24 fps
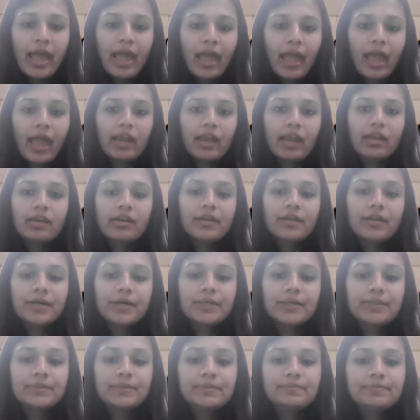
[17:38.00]
And
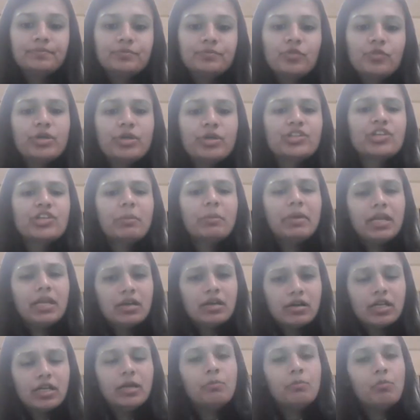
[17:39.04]
we shall
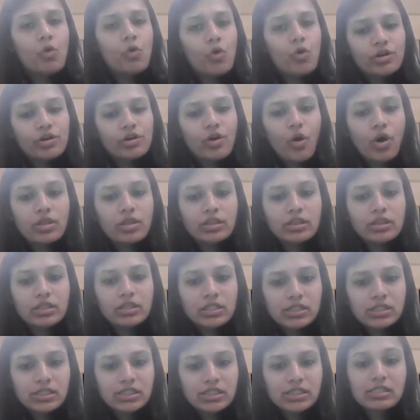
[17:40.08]
be learning more on
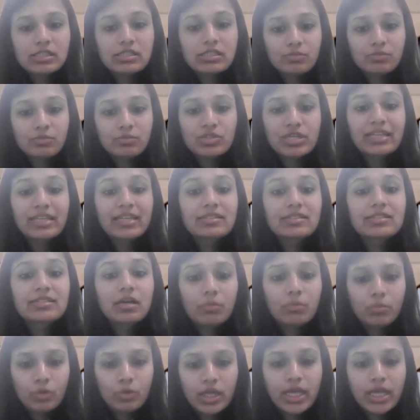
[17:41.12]
this subject, that's
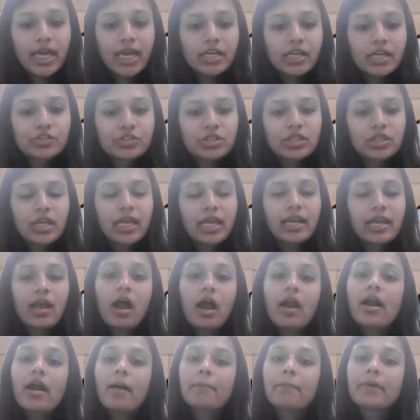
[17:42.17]
communication, in
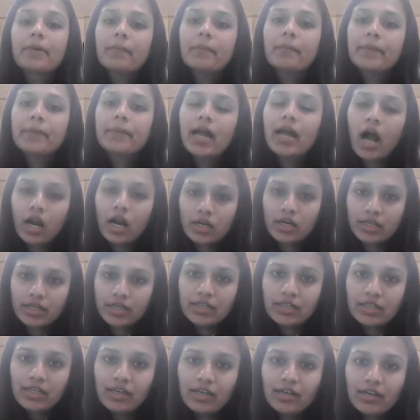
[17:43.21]
our upcoming
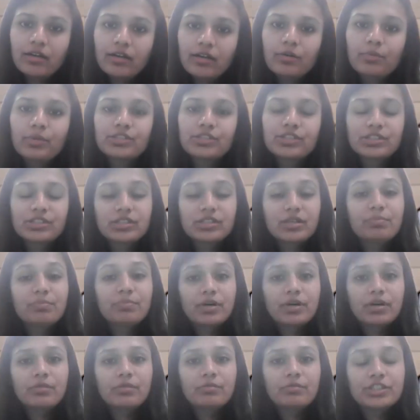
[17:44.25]
article, which is
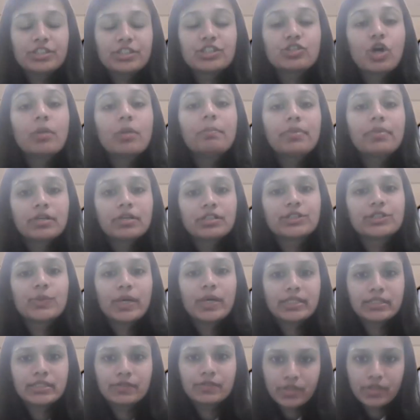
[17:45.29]
on
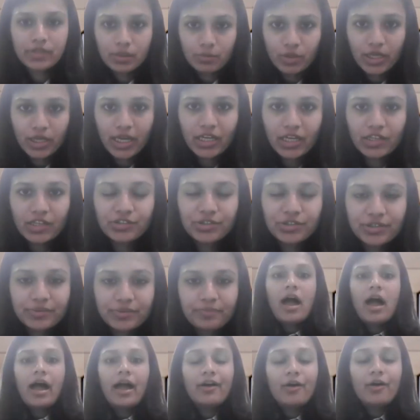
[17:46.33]
persuasive
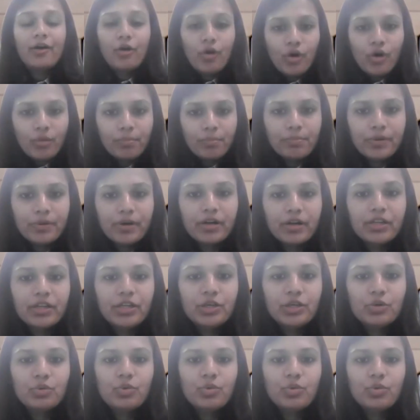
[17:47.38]
communication. I hope
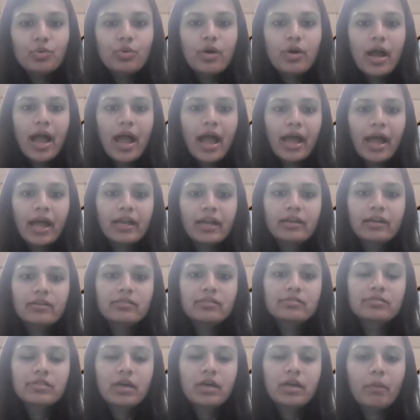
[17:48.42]
you had
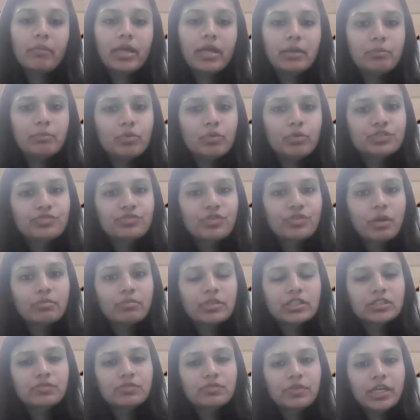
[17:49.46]
some inputs from
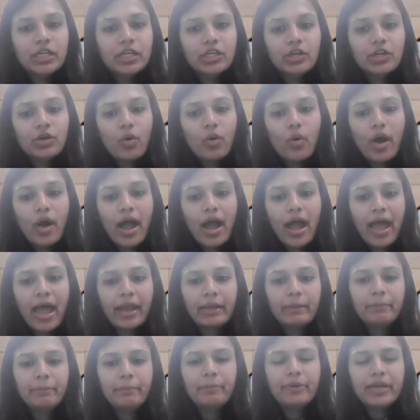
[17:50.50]
this video,
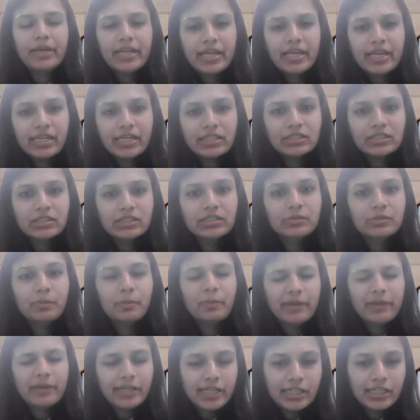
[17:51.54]
and please
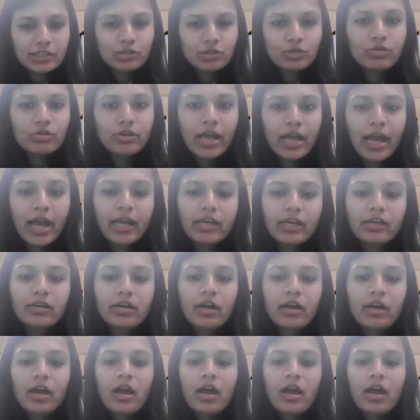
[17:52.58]
do write